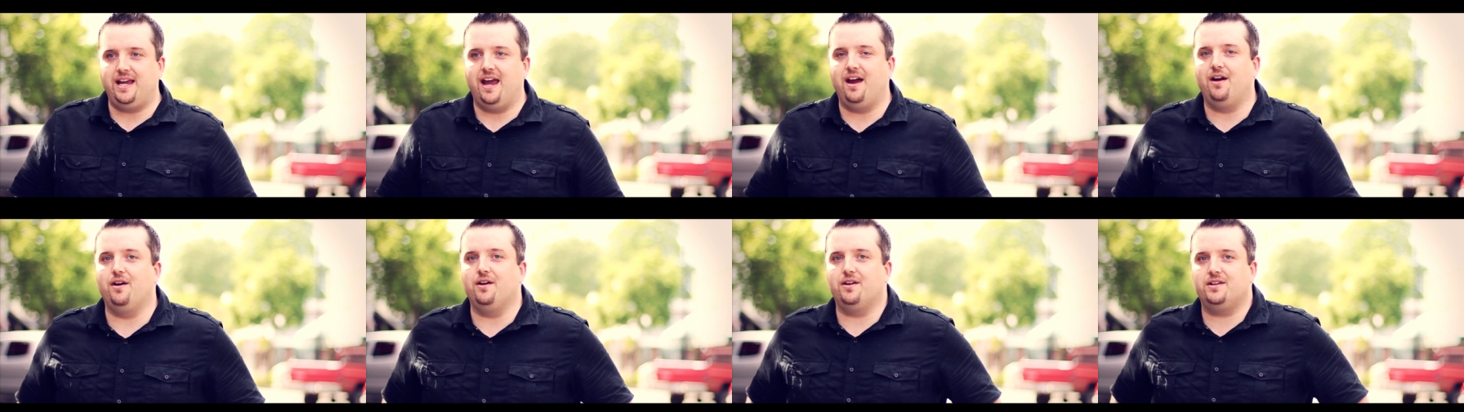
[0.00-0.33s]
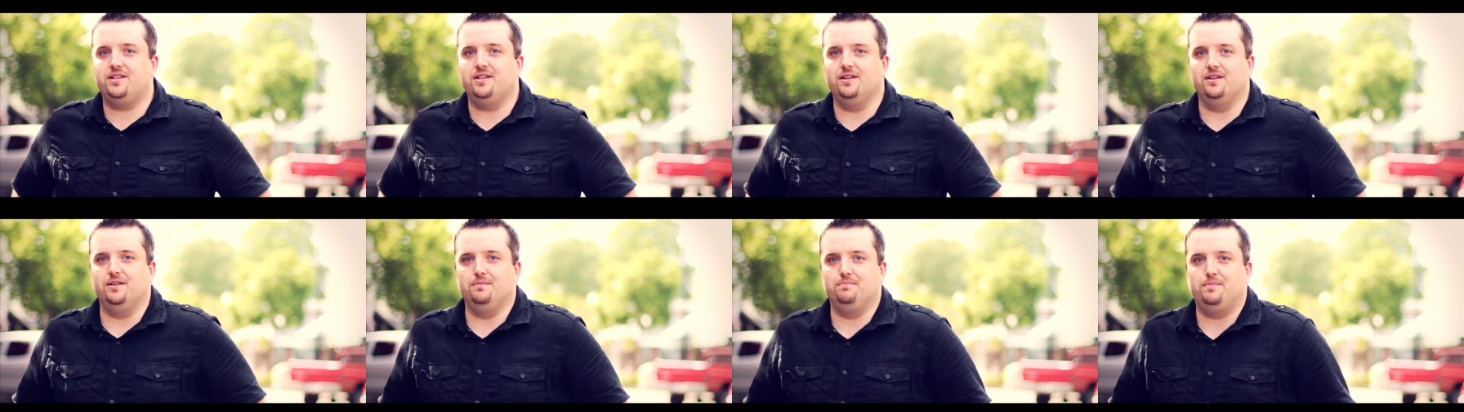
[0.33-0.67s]

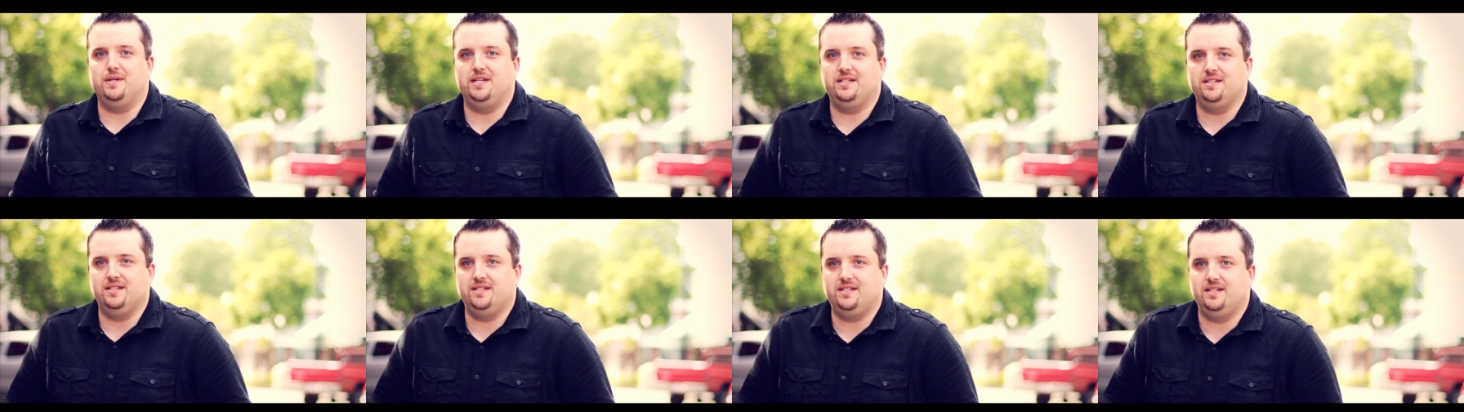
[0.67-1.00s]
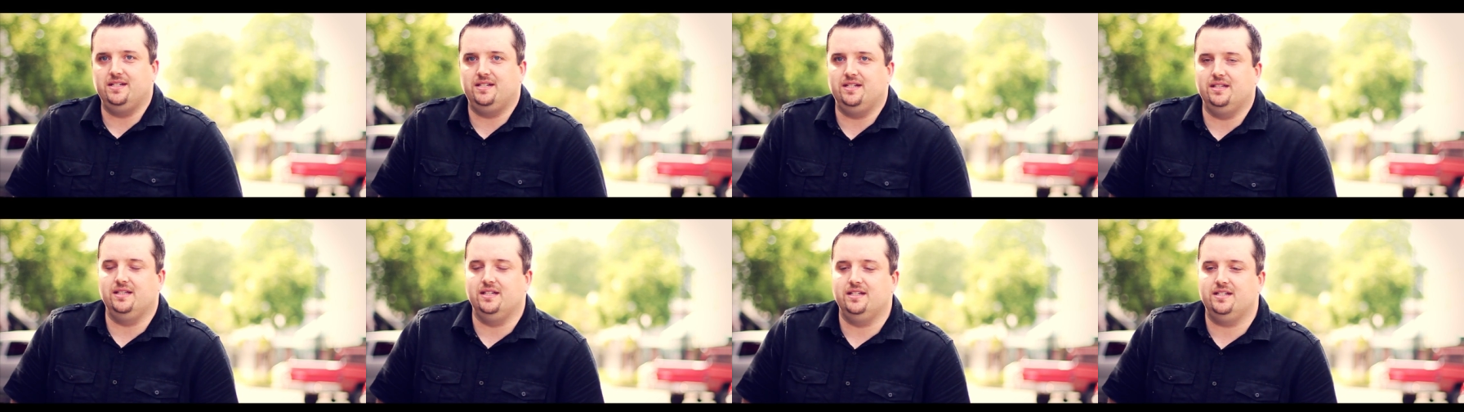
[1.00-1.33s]
character and
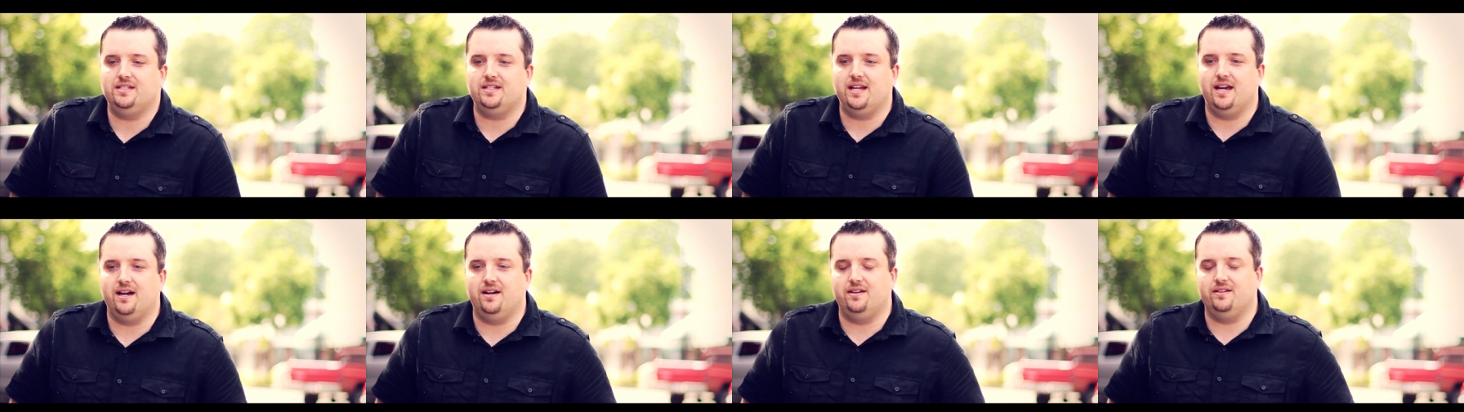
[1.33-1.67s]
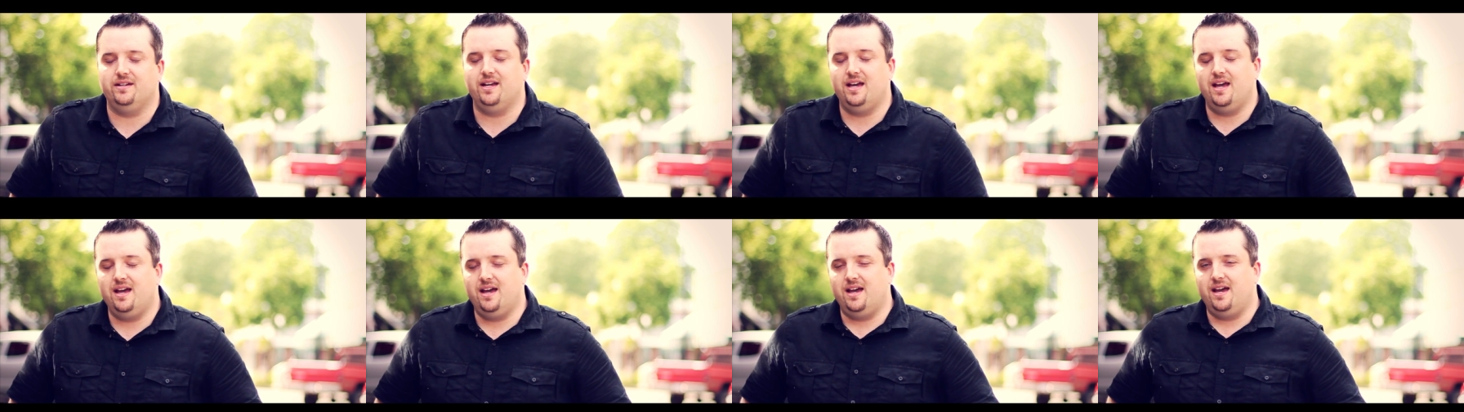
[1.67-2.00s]
businesses in this town?